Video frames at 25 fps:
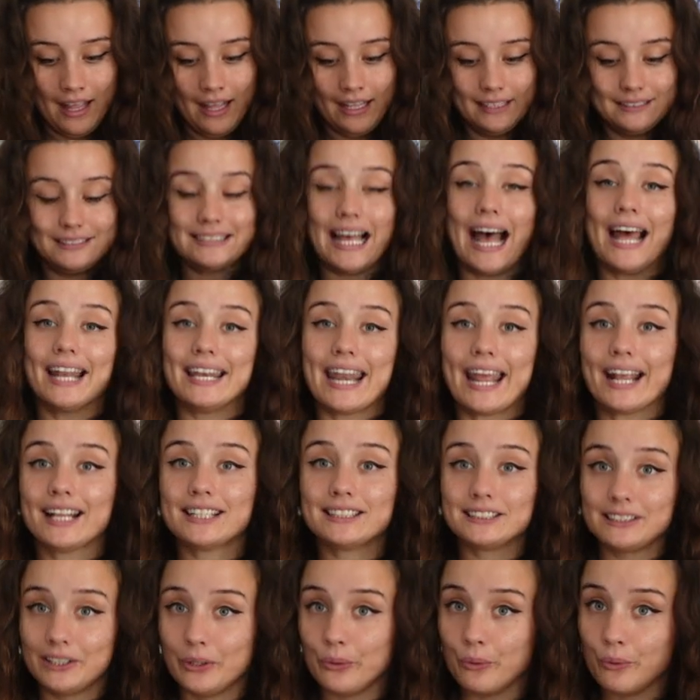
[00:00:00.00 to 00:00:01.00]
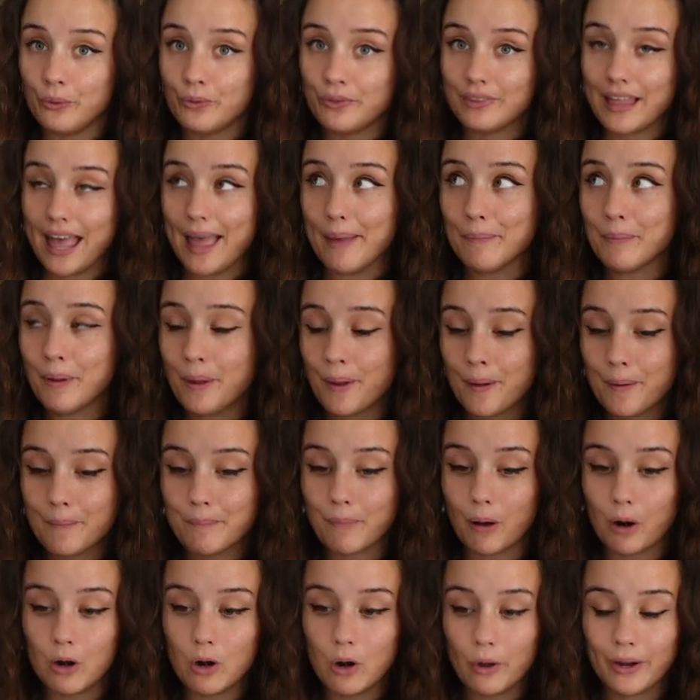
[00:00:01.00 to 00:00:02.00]
sat next to them,
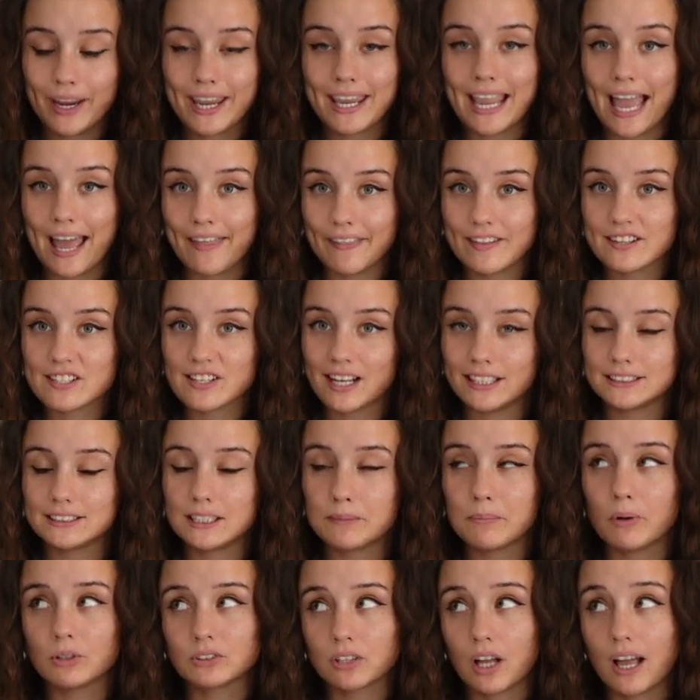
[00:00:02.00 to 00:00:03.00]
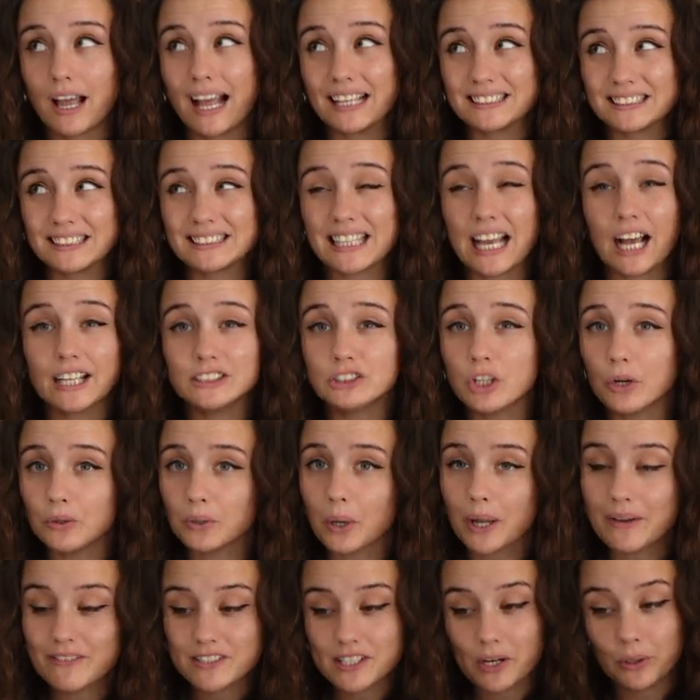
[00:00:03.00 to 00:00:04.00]
but looking at the size of the box, as I said, I don't
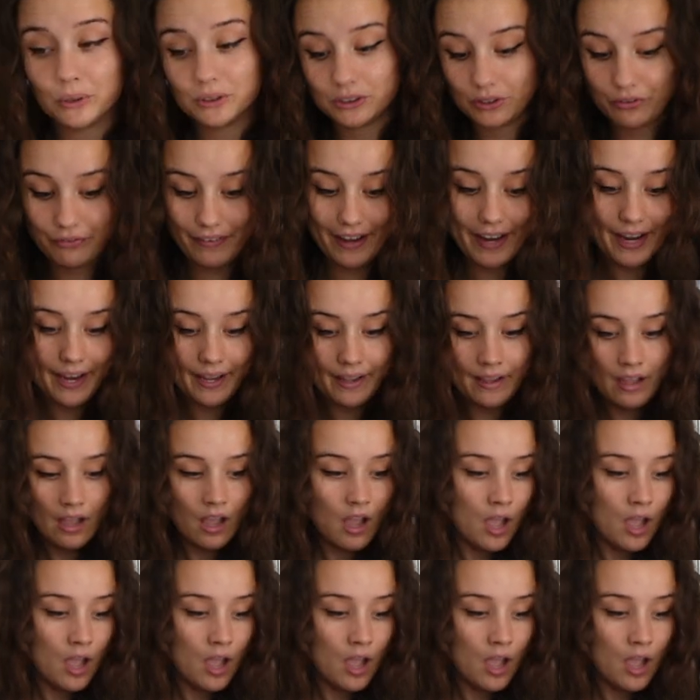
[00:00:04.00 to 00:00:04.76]
know if it's going to fit.